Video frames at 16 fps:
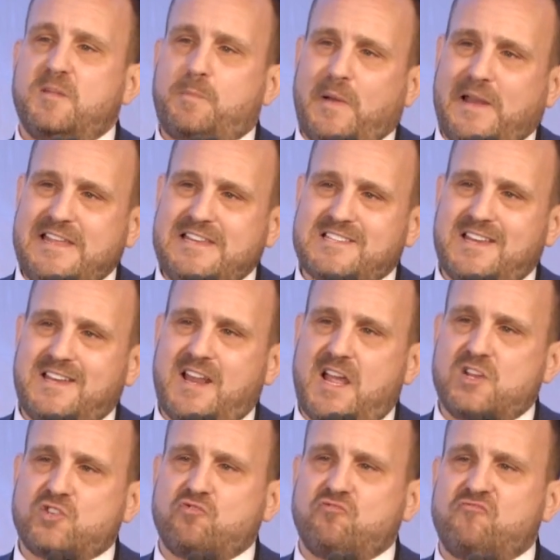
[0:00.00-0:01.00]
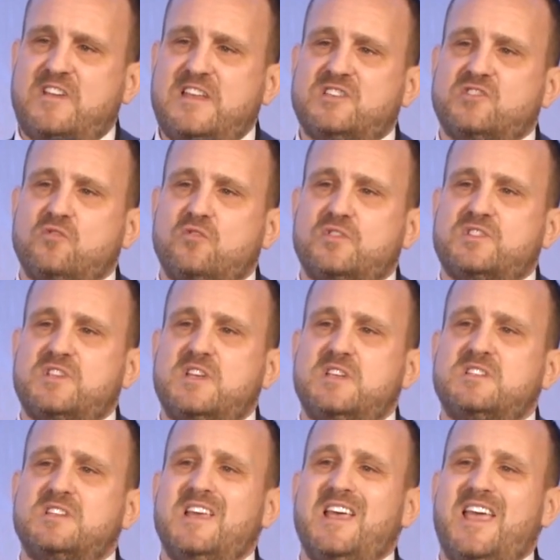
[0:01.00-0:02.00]
Depleting natural
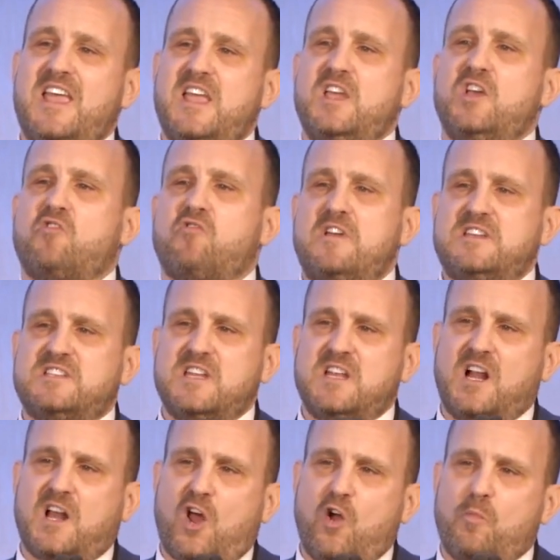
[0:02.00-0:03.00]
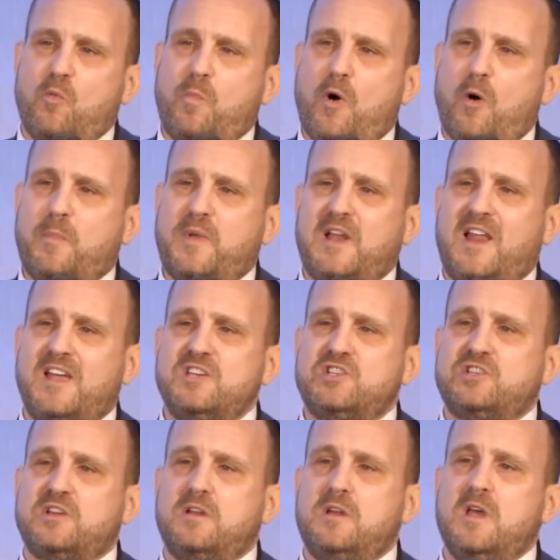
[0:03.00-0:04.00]
resources, increasing global
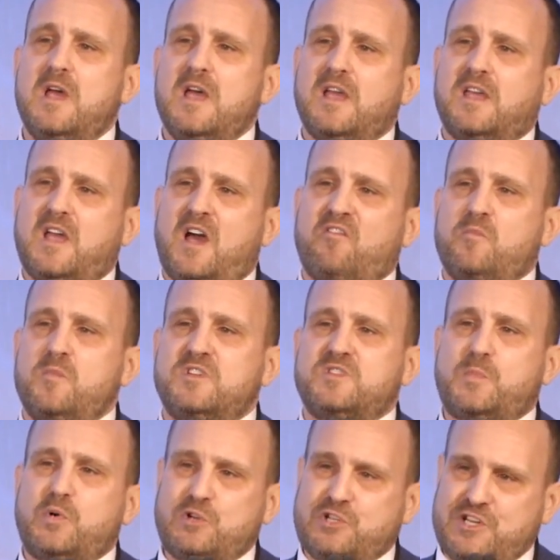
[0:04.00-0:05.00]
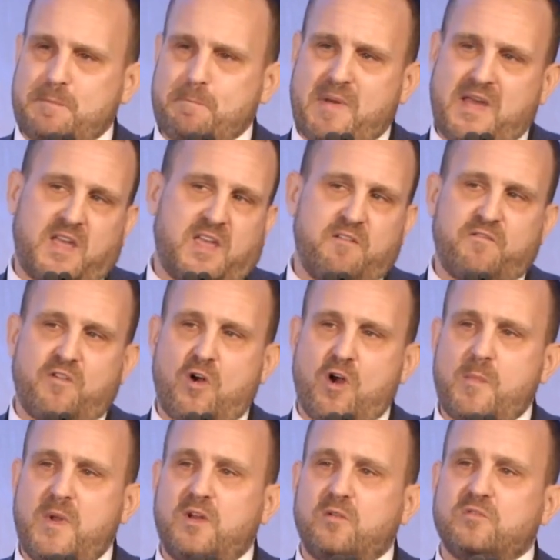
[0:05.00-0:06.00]
population, governments pushing back
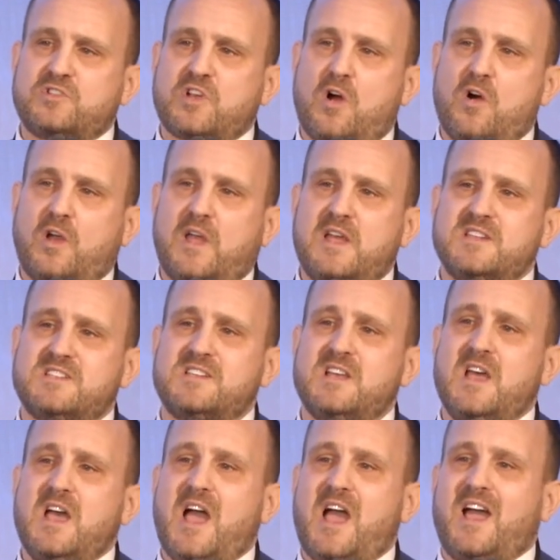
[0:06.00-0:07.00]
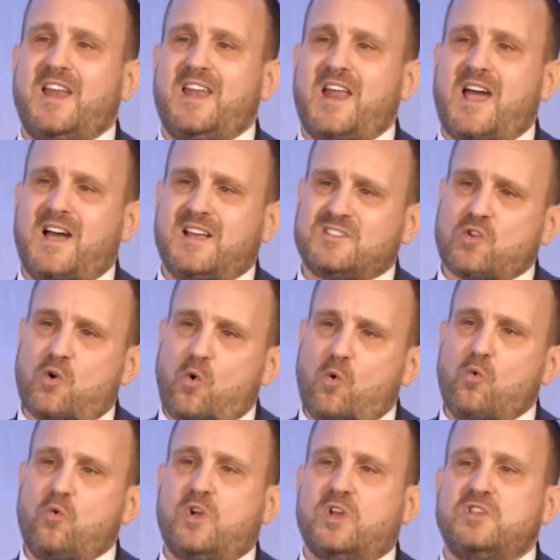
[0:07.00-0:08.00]
environmental targets, and us
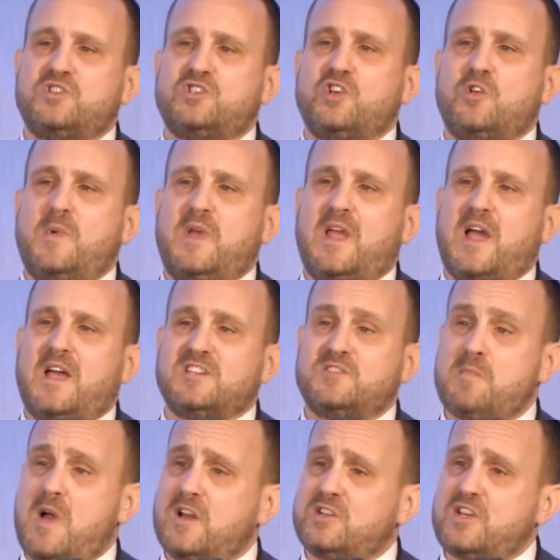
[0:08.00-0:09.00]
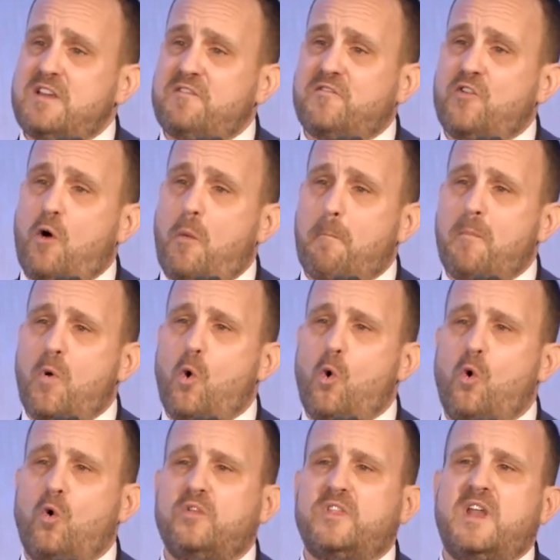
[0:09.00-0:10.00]
all consuming as much, if not
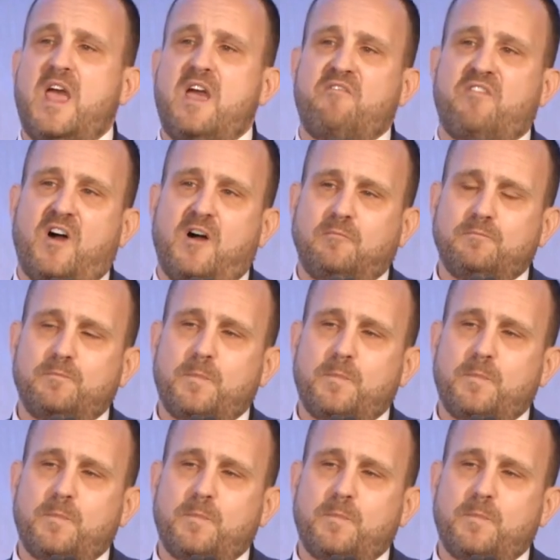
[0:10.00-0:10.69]
more, than ever.